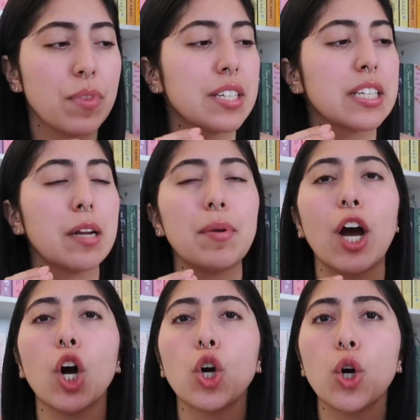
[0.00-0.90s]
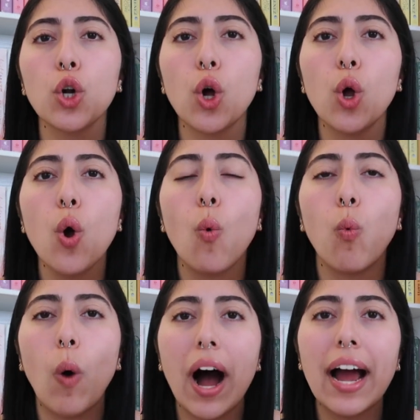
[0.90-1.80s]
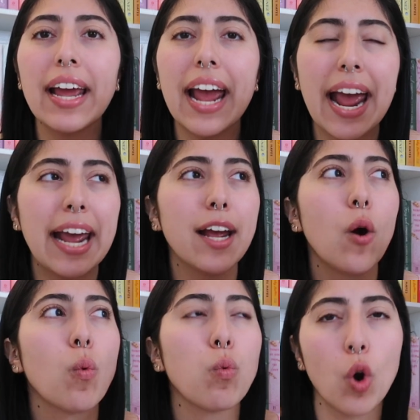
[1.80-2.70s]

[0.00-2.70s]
This is gonna be a good old YA